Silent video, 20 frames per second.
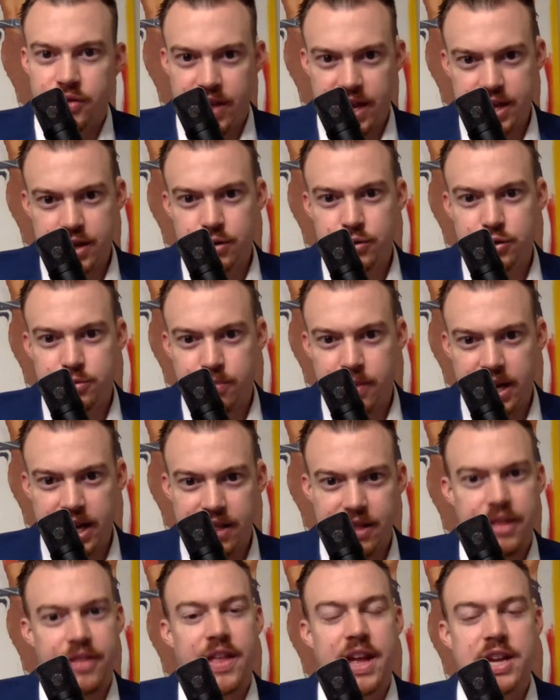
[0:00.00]
They use money
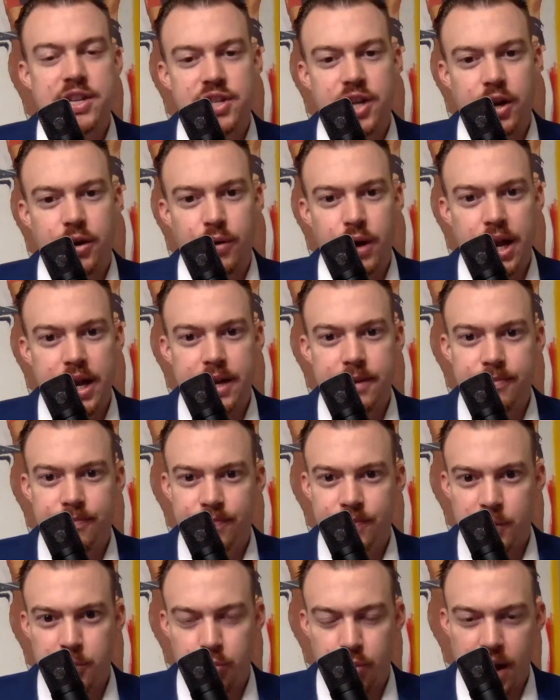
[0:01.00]
that they generate,
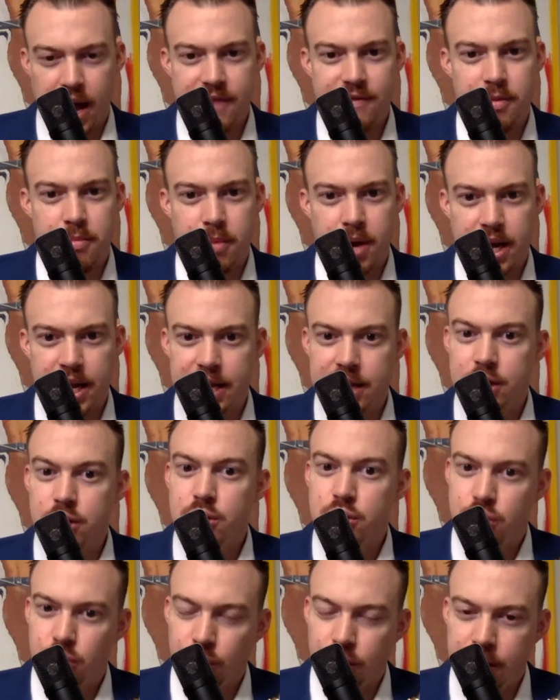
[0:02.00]
private money,
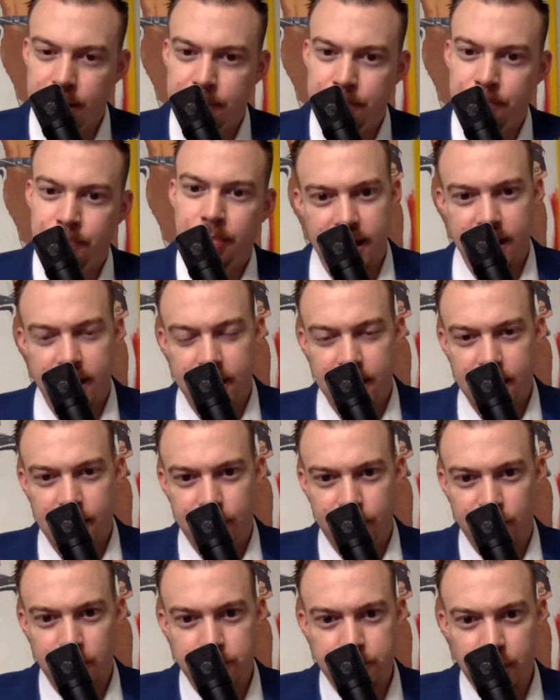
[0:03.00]
usually
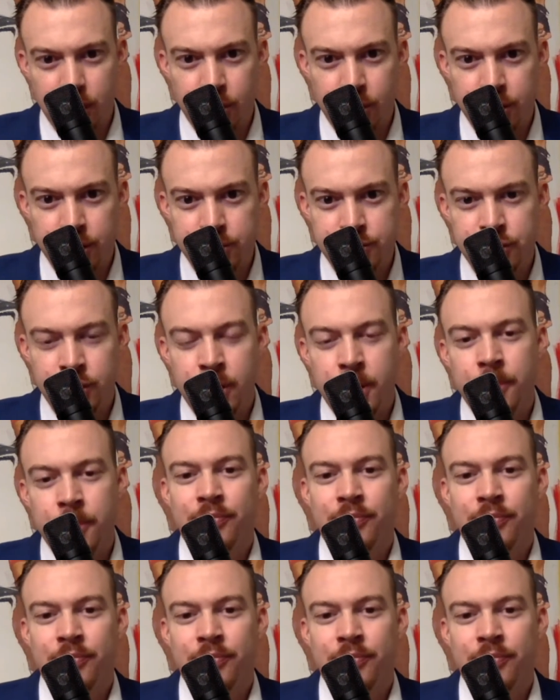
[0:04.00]
from donors,